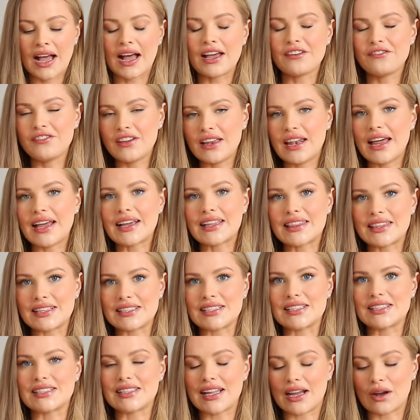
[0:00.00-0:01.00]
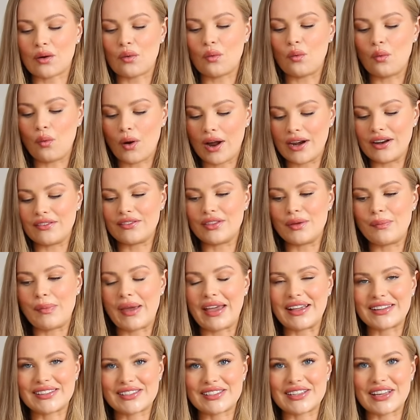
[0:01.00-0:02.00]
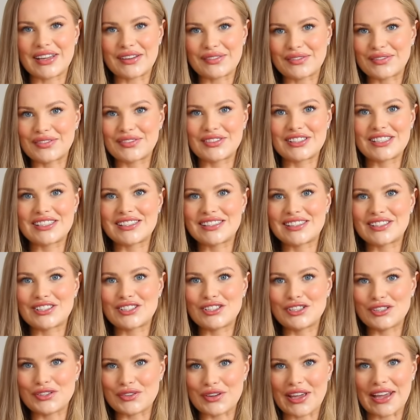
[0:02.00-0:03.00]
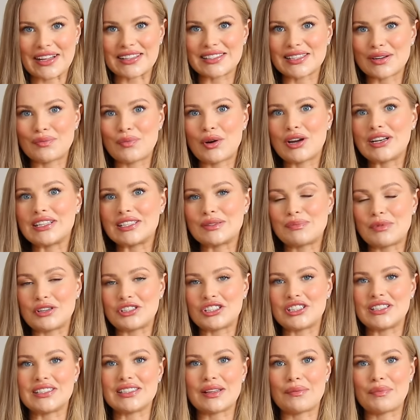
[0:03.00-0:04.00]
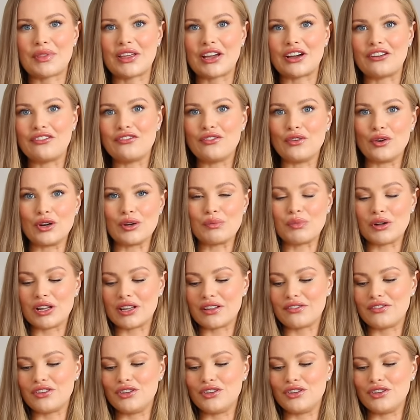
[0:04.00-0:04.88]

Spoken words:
I feel like this is like one of the best gifts to get someone, especially something affordable.